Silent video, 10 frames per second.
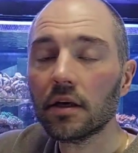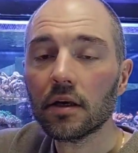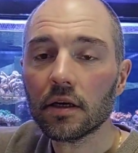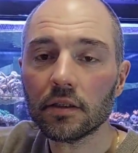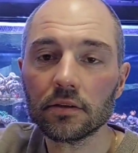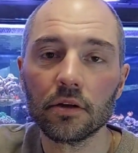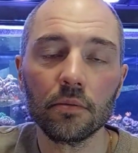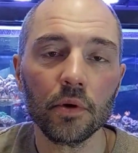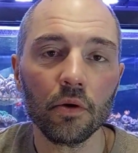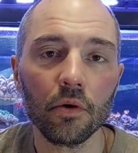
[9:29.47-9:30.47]
it's going to be
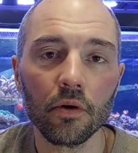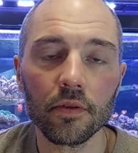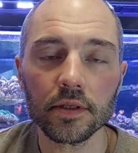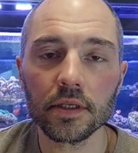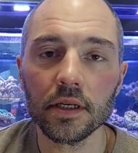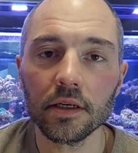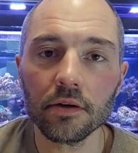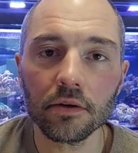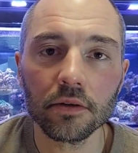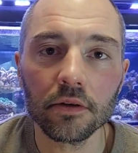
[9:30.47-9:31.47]
all on the
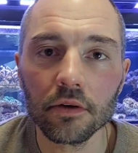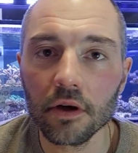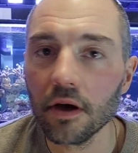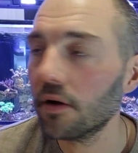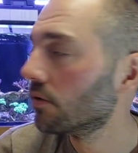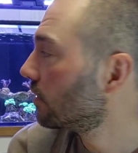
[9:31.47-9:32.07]
silicone on the